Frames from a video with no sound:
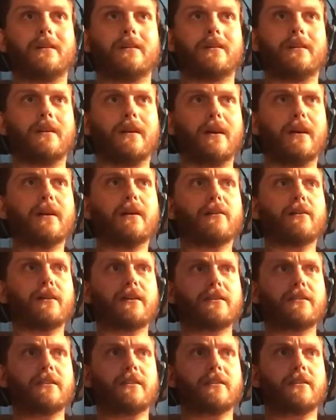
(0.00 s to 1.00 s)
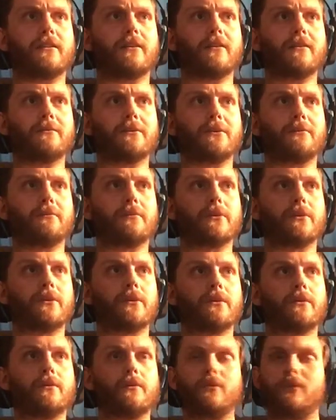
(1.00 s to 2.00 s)
hey, I like that comment, but
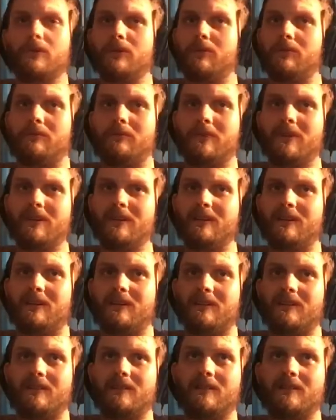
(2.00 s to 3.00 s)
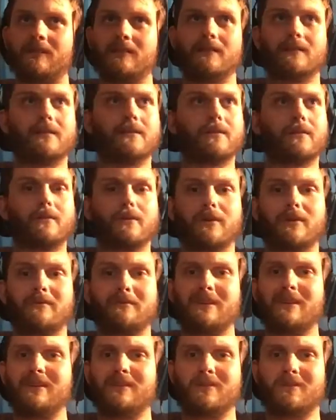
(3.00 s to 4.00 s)
what do you mean? What do you
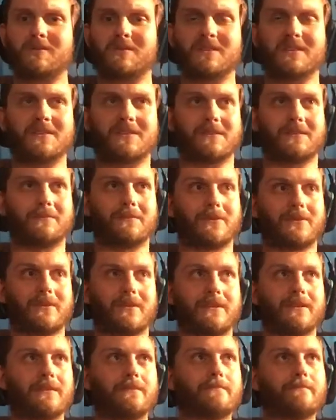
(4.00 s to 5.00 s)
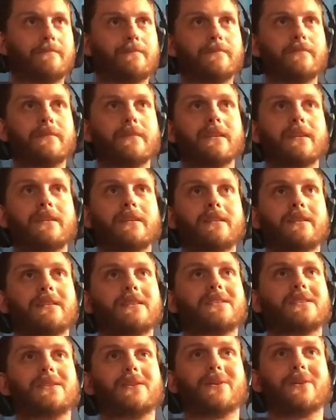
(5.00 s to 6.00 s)
mean don't chase the money?
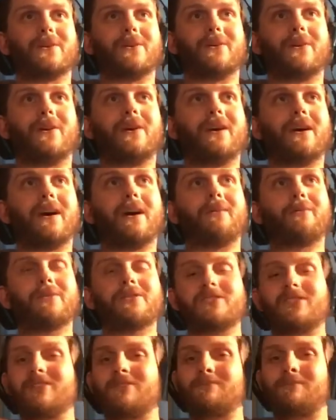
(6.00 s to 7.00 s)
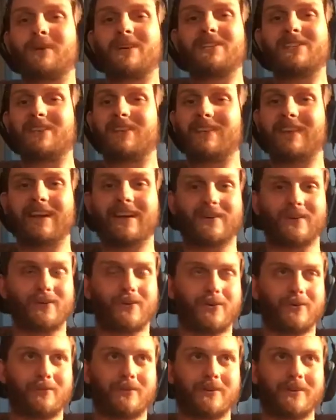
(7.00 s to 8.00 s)
So I want to touch base on that a little
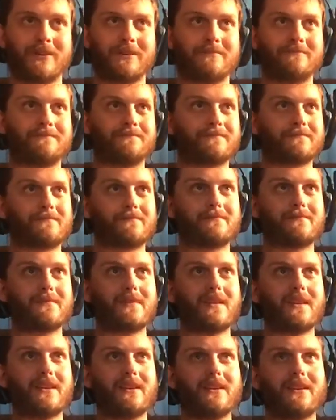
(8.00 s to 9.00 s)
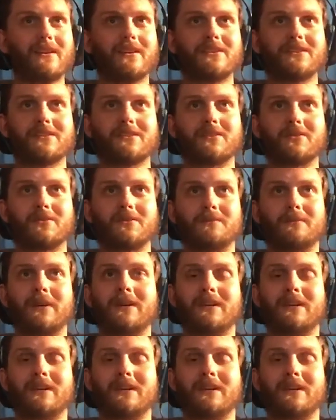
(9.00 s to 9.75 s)
bit. It just goes back